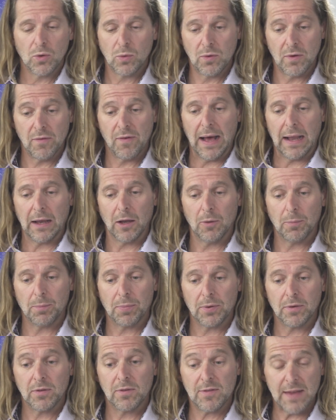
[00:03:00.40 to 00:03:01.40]
to
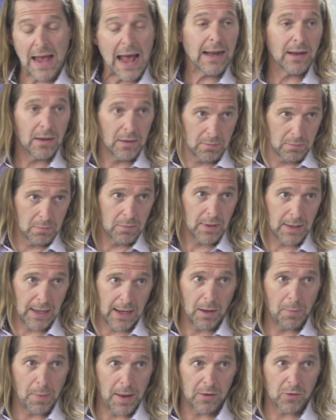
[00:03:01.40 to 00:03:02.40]
develop 10
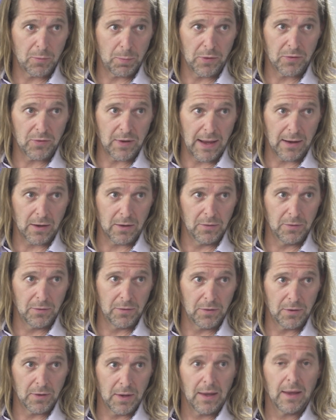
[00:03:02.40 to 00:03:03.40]
gigabits per
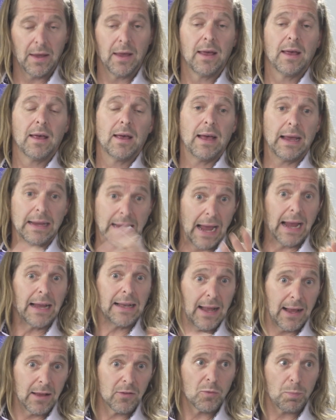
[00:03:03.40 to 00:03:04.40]
second,
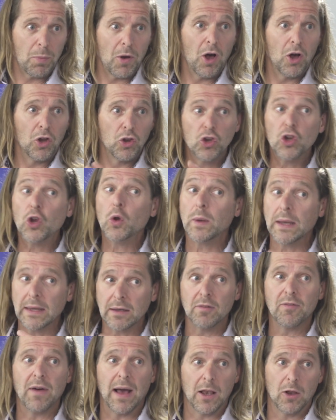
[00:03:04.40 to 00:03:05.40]
again as per
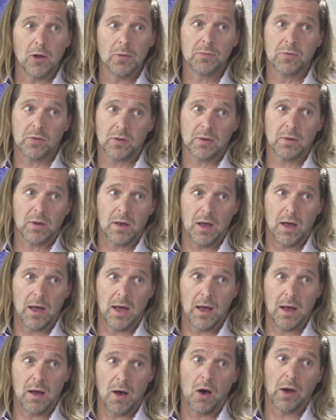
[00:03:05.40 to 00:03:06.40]
newly developed
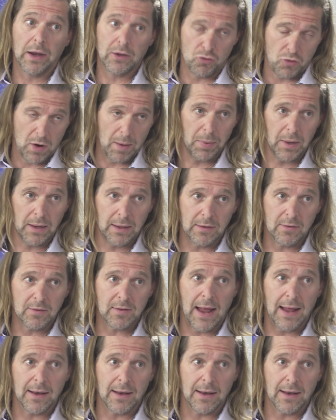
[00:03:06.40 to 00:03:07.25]
IEEE